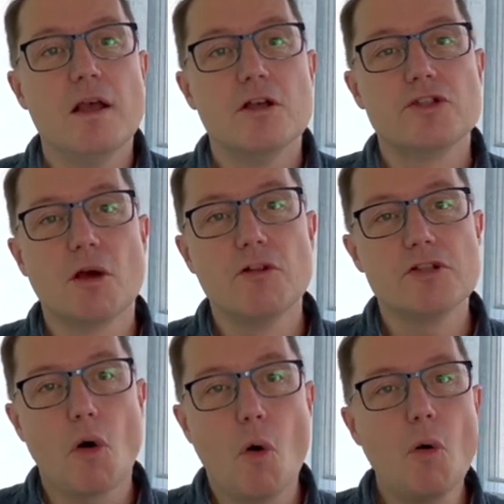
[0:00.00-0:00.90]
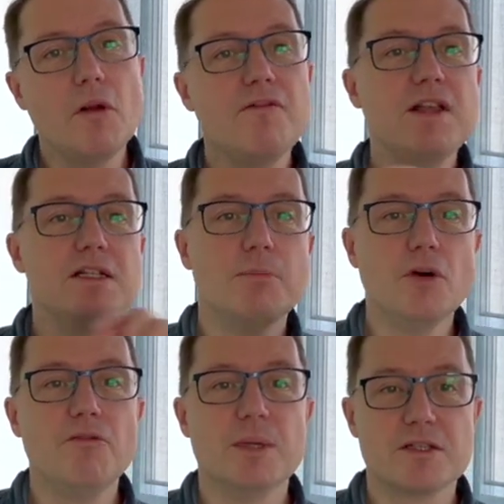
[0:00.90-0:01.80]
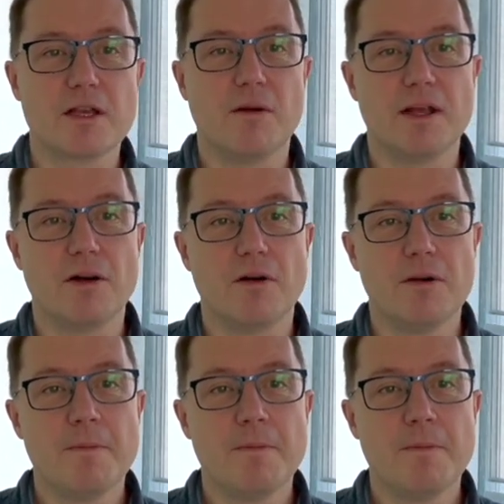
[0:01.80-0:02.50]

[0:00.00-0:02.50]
So there's all of these movements going on,